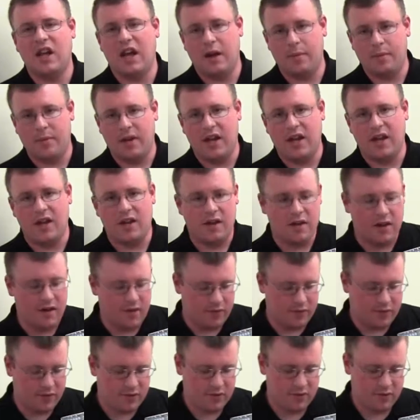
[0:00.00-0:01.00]
and my
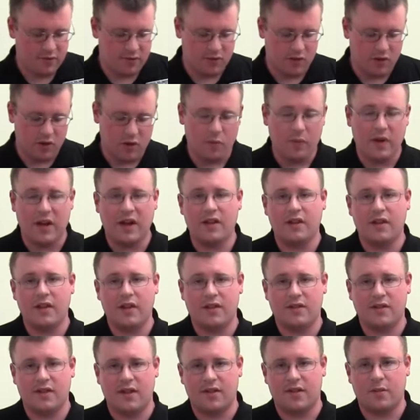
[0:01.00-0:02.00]
handcuffs, so they're readily
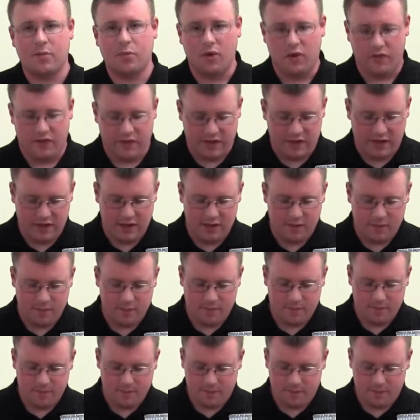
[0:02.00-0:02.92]
accessible if I need them.